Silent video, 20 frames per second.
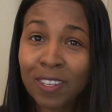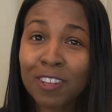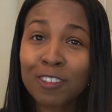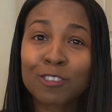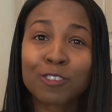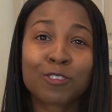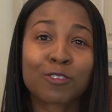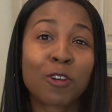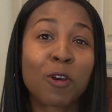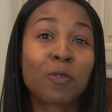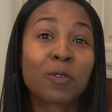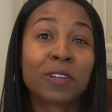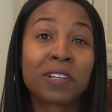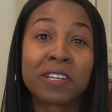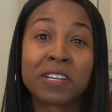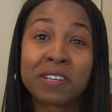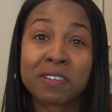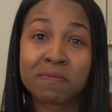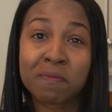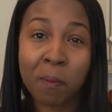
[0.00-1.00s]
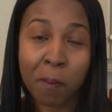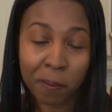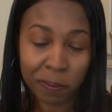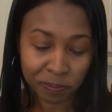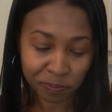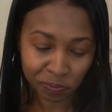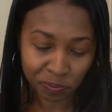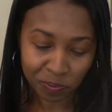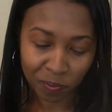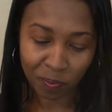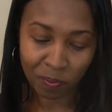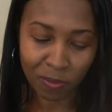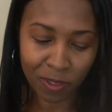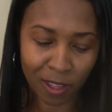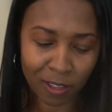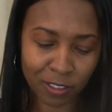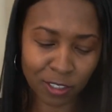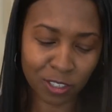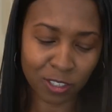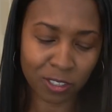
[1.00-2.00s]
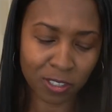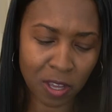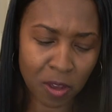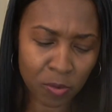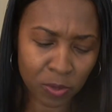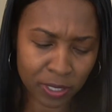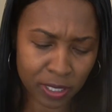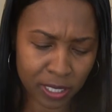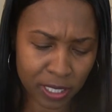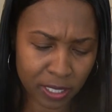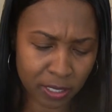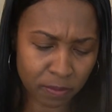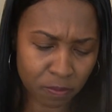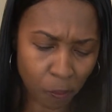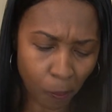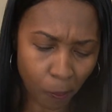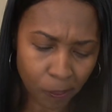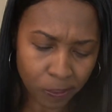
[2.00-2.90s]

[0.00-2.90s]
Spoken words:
So good, so good.